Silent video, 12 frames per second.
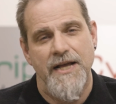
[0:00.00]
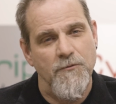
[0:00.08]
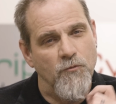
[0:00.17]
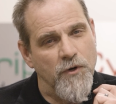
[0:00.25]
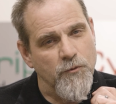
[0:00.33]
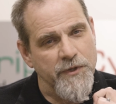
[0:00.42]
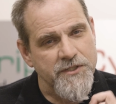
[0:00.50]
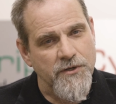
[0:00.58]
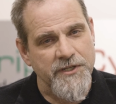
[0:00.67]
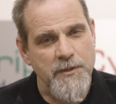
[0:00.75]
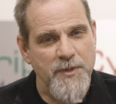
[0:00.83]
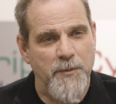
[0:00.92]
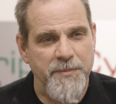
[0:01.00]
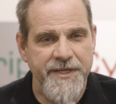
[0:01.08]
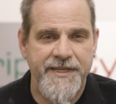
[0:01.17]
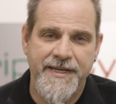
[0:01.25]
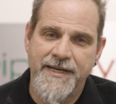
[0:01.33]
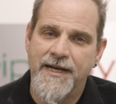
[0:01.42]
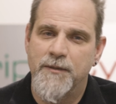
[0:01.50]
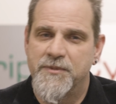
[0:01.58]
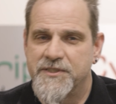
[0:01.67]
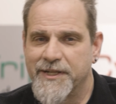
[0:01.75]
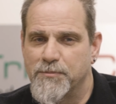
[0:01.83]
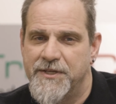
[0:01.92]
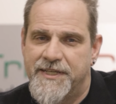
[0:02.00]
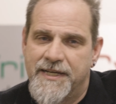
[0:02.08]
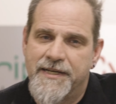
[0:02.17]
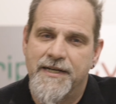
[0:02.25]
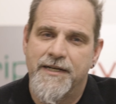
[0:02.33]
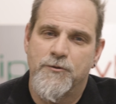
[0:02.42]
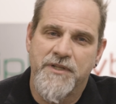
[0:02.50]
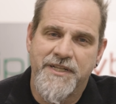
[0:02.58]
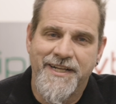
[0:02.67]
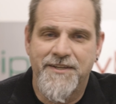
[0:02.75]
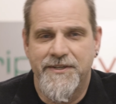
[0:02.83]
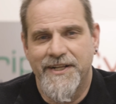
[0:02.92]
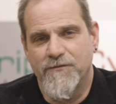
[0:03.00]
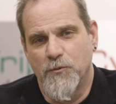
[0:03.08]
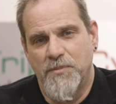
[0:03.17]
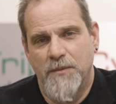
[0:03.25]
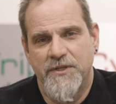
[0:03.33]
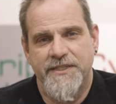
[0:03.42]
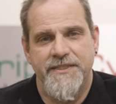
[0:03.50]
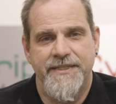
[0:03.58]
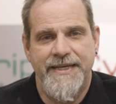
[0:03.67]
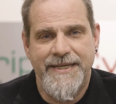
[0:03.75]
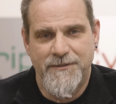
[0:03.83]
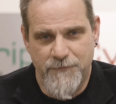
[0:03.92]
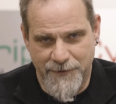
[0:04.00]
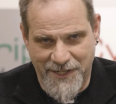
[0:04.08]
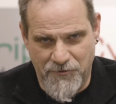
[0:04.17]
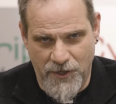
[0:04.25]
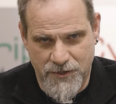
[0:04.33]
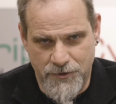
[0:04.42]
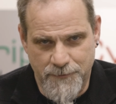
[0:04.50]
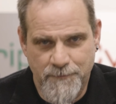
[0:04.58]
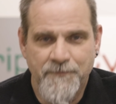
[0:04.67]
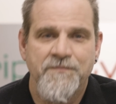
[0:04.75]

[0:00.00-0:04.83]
Where we talk about PKI, because PKI really stands for public key infrastructure.